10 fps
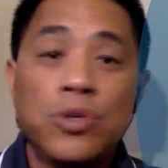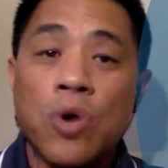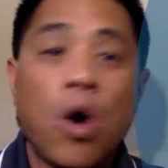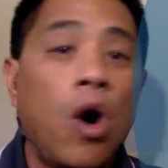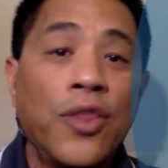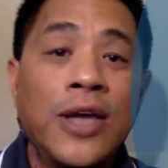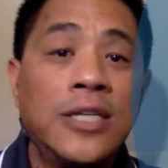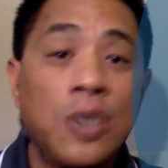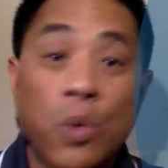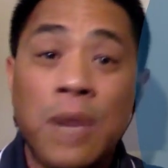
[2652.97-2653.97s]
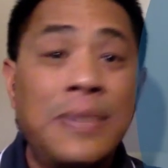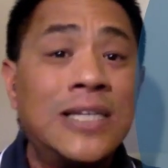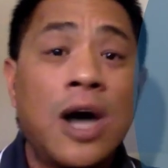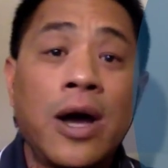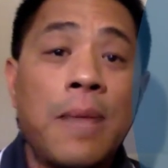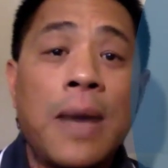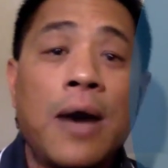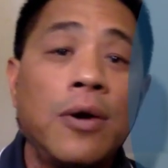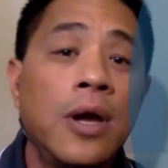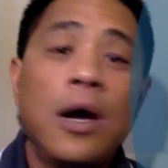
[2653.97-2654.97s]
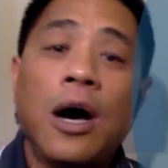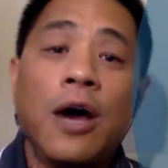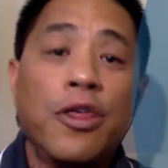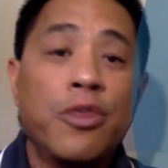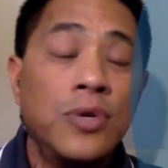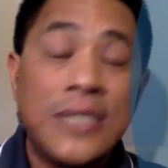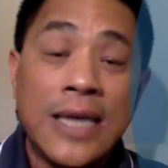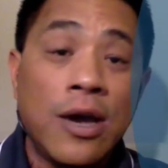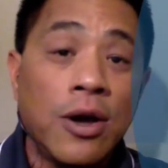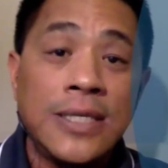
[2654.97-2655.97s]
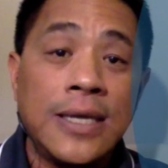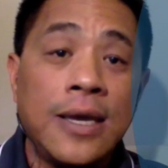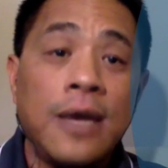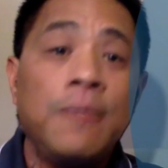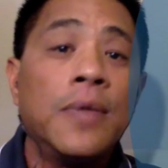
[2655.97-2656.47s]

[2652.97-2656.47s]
are all things that we're going to be talking about through CRC,